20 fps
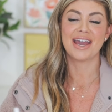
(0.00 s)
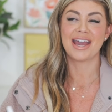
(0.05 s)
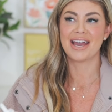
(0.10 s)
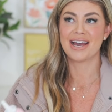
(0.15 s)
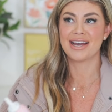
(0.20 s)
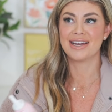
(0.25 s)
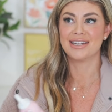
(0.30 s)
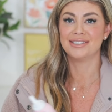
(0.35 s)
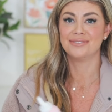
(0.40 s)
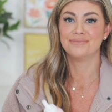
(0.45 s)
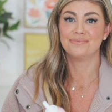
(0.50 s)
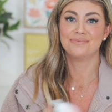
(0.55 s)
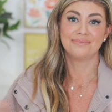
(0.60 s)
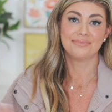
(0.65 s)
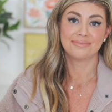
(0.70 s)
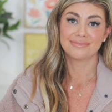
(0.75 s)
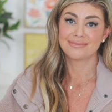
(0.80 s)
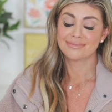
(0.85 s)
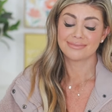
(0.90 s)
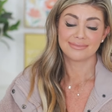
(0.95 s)
And
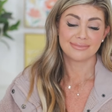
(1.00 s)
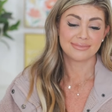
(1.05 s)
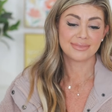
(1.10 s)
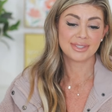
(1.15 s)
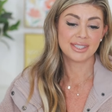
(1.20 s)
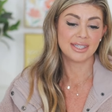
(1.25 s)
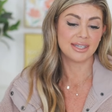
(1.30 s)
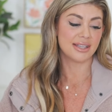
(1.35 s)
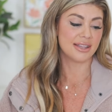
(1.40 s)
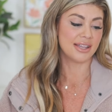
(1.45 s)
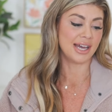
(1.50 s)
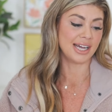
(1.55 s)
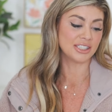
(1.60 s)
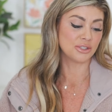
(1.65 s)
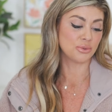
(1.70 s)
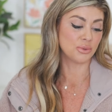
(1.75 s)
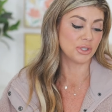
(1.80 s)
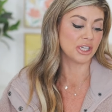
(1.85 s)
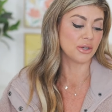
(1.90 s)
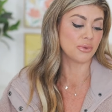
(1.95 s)

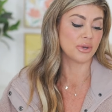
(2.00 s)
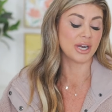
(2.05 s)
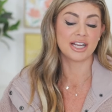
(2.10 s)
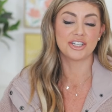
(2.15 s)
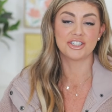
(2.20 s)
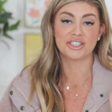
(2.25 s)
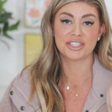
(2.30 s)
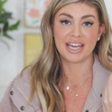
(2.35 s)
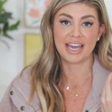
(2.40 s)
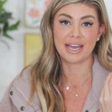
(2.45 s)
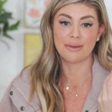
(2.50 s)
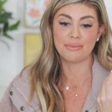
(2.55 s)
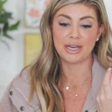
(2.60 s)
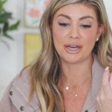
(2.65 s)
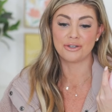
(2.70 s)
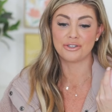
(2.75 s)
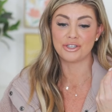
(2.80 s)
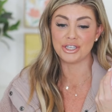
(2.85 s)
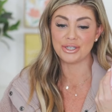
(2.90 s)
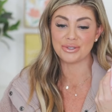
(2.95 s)
that's really what I just came
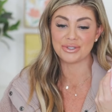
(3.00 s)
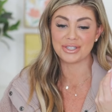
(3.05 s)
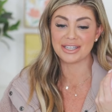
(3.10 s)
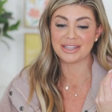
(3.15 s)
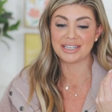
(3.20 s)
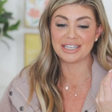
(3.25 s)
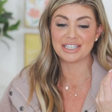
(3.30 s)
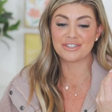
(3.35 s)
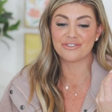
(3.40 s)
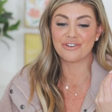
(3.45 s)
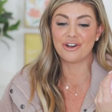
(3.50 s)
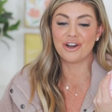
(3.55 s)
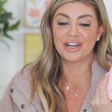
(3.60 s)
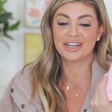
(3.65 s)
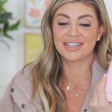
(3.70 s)
down to using these for,